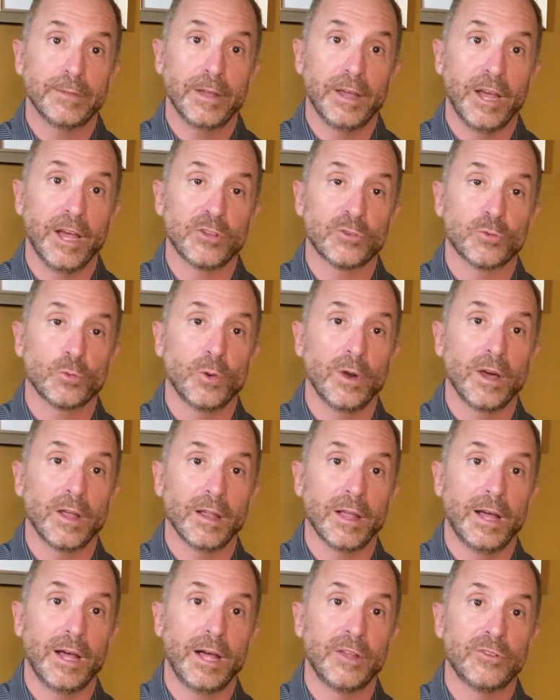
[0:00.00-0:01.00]
as well
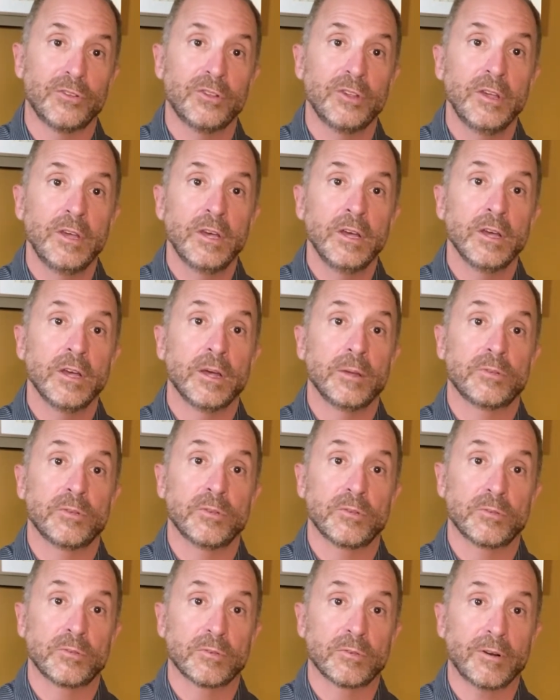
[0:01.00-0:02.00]
as a
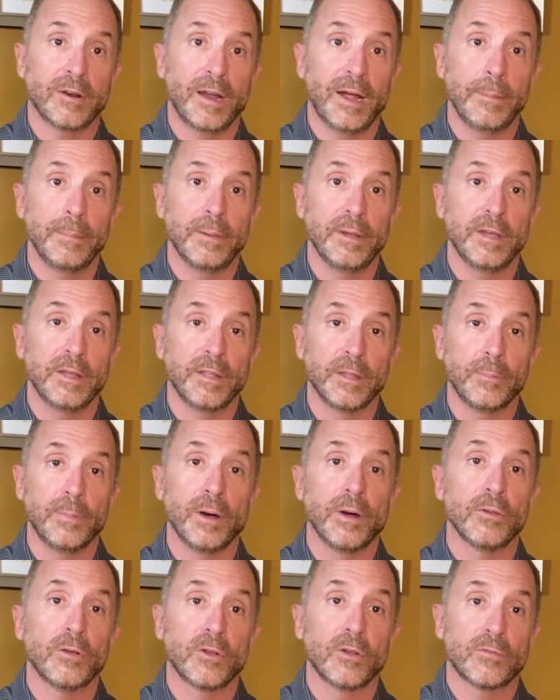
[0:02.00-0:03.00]
subscribe and the
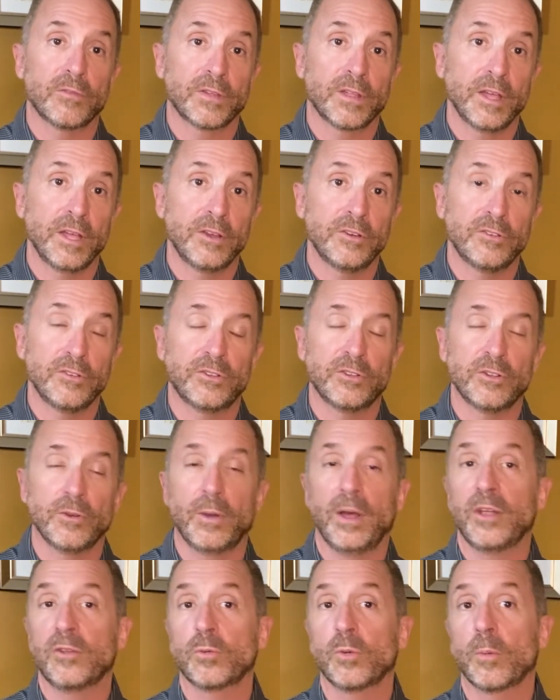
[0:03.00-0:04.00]
bell notification, so
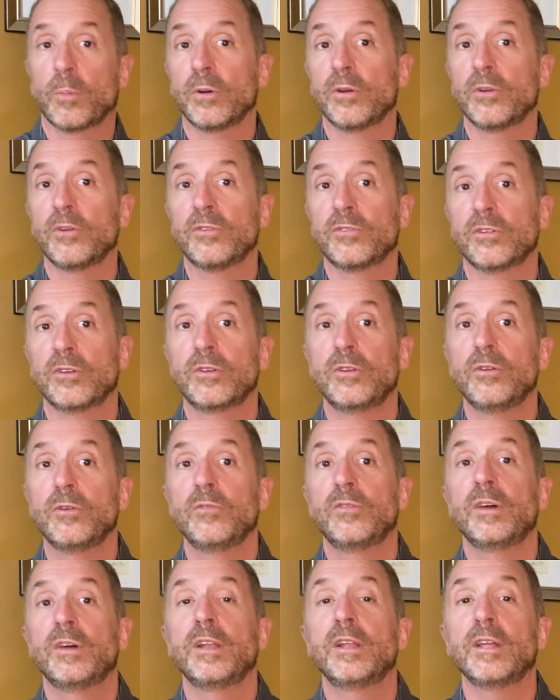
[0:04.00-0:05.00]
as we're producing new
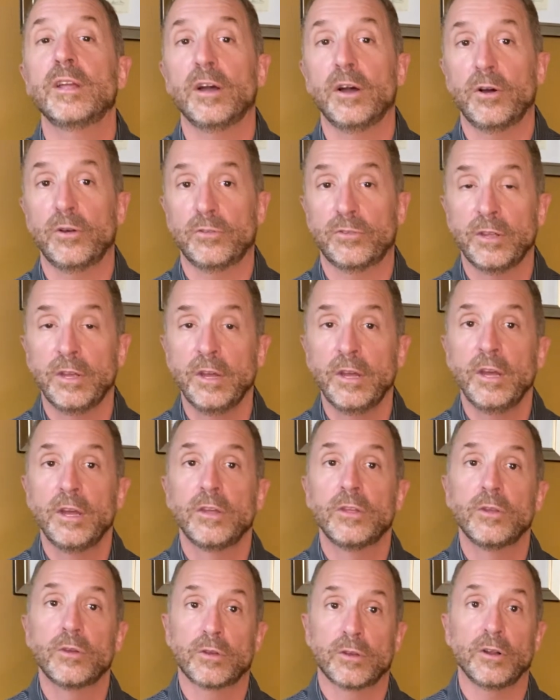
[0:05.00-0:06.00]
videos,
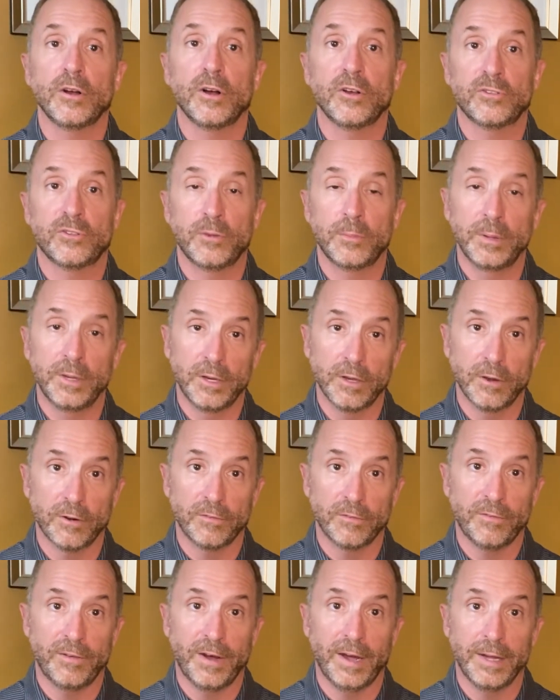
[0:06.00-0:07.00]
you can also be
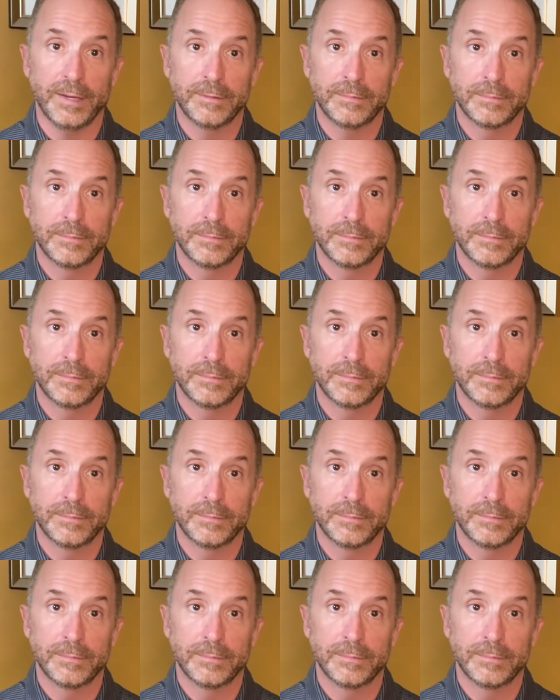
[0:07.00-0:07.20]
notified.